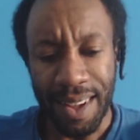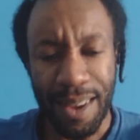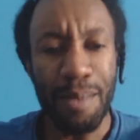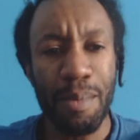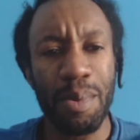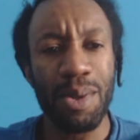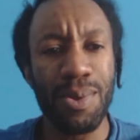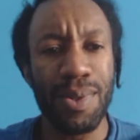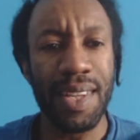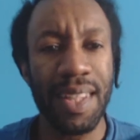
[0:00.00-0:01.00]
I can't remember
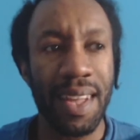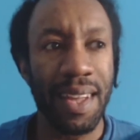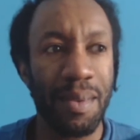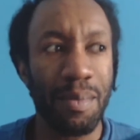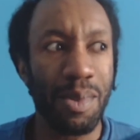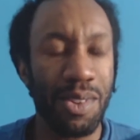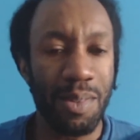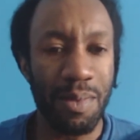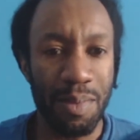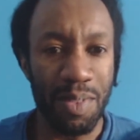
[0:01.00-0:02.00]
who said it, but it
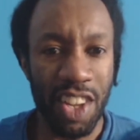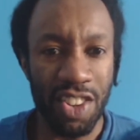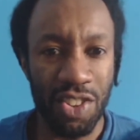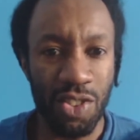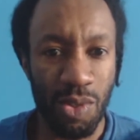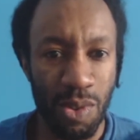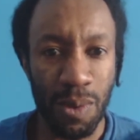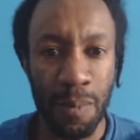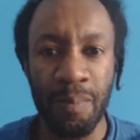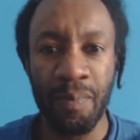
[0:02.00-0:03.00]
was someone from Shanks's
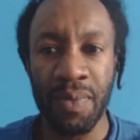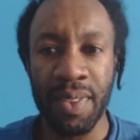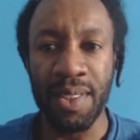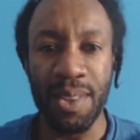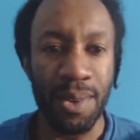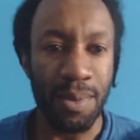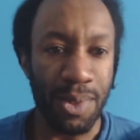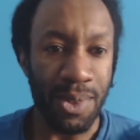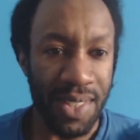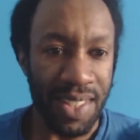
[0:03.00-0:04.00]
crew, No,
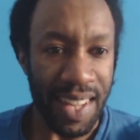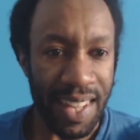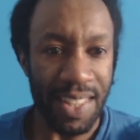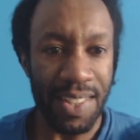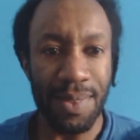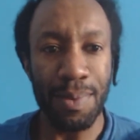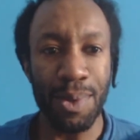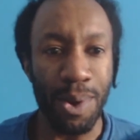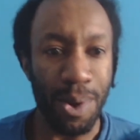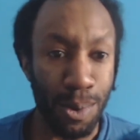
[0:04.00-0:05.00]
we're not saints,
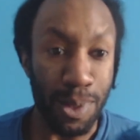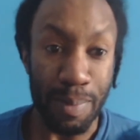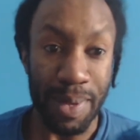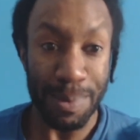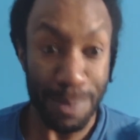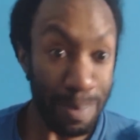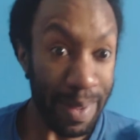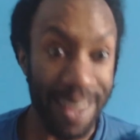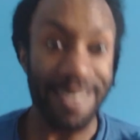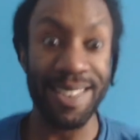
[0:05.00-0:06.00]
not holy men, we're
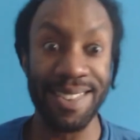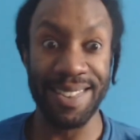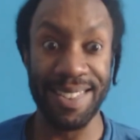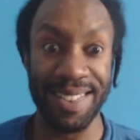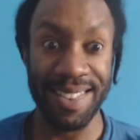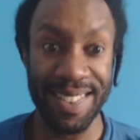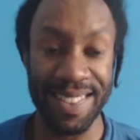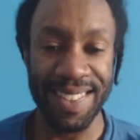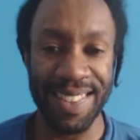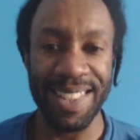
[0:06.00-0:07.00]
pirates,
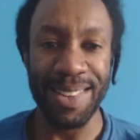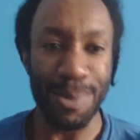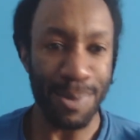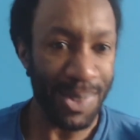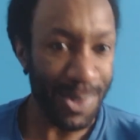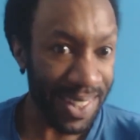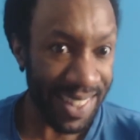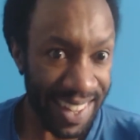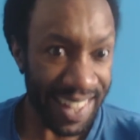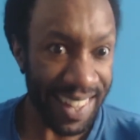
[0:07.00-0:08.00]
we will do
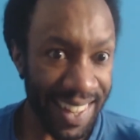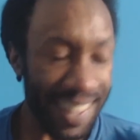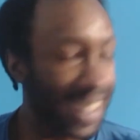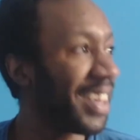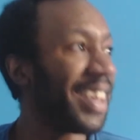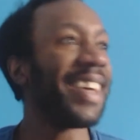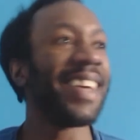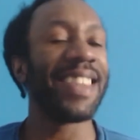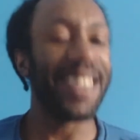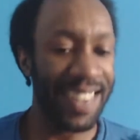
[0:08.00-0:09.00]
the dirty,
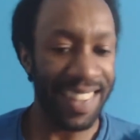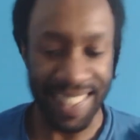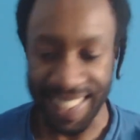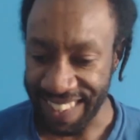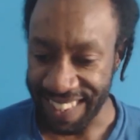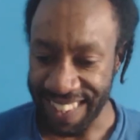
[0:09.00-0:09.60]
so yeah,